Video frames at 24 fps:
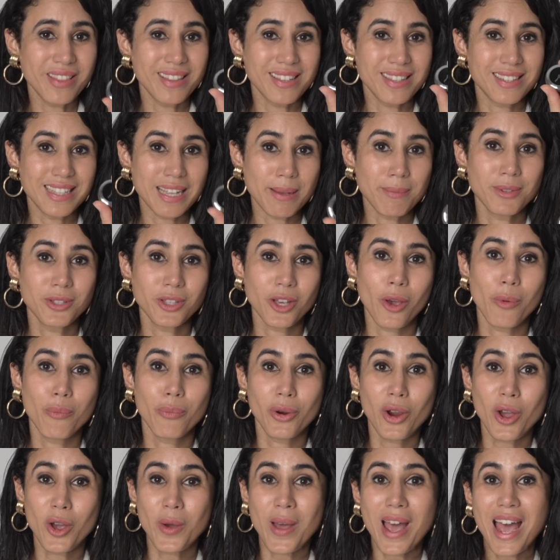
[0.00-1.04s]
the Stemoscope
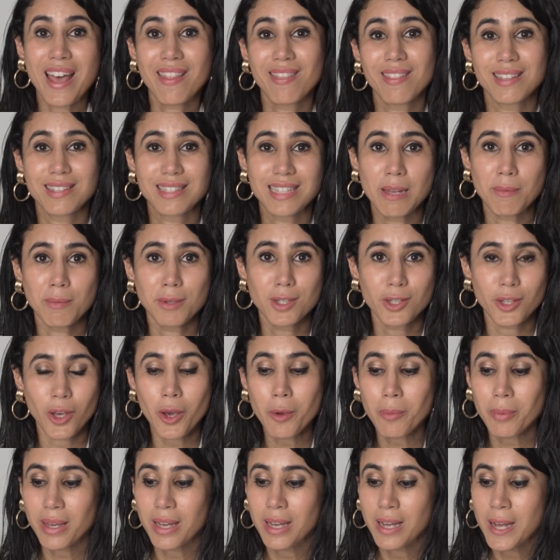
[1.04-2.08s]
Pro and the
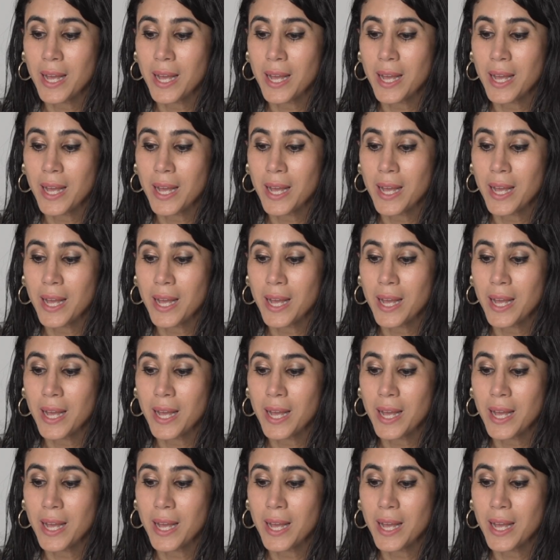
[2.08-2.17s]
Stemoscope.